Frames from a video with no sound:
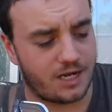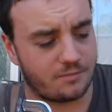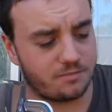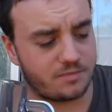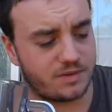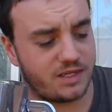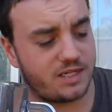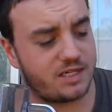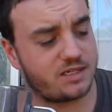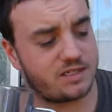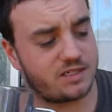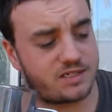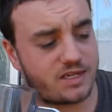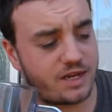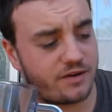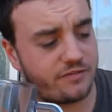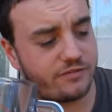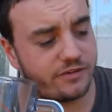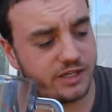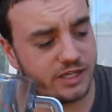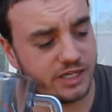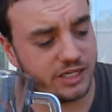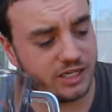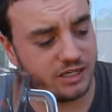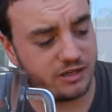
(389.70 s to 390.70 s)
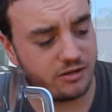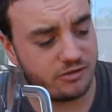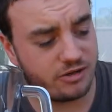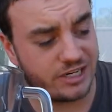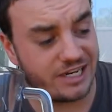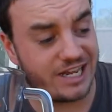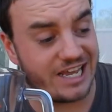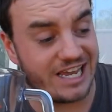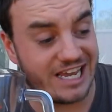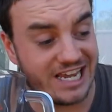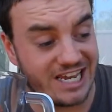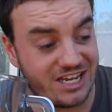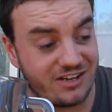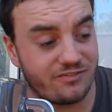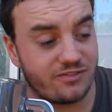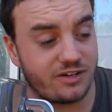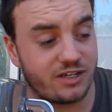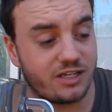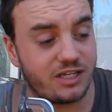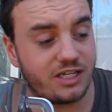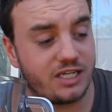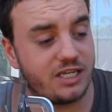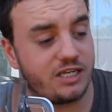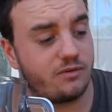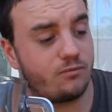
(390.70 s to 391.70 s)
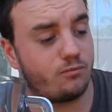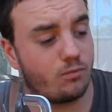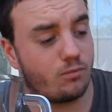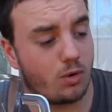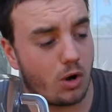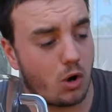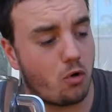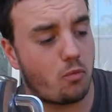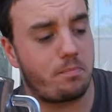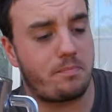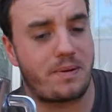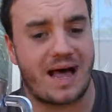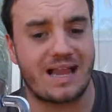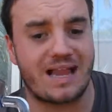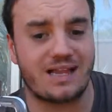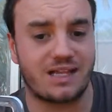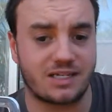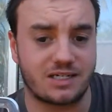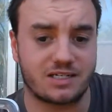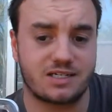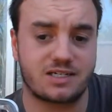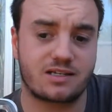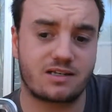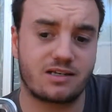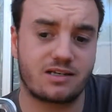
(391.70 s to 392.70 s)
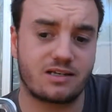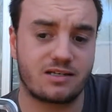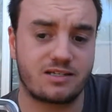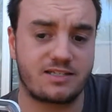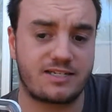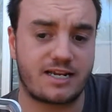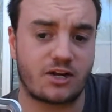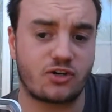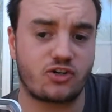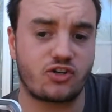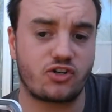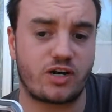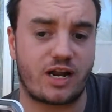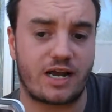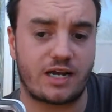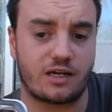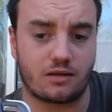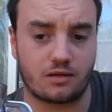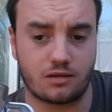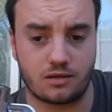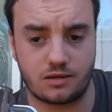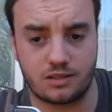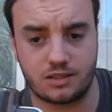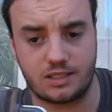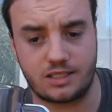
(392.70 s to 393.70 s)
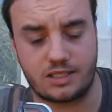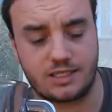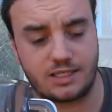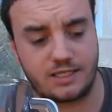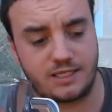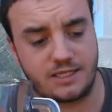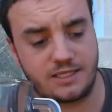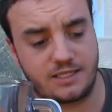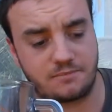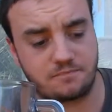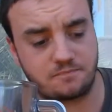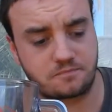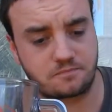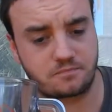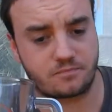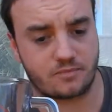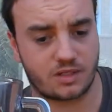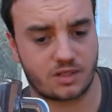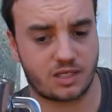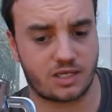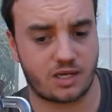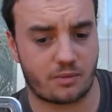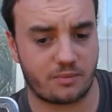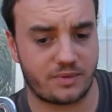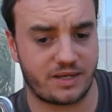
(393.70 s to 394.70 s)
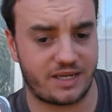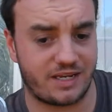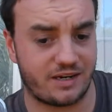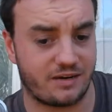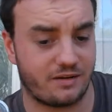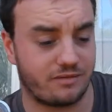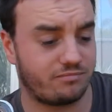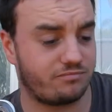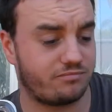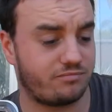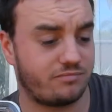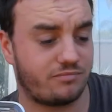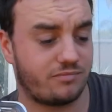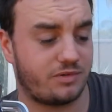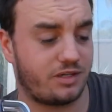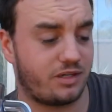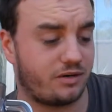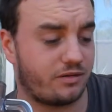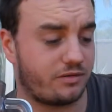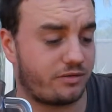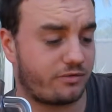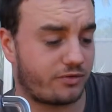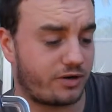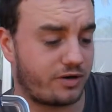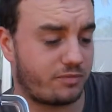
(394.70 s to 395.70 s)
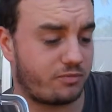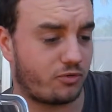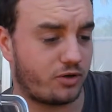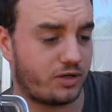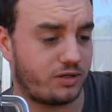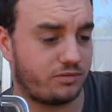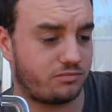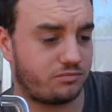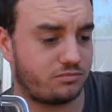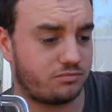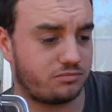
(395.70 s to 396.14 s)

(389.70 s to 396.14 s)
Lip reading: It is definitely an evenly well balanced session ale, coming in at 3.8%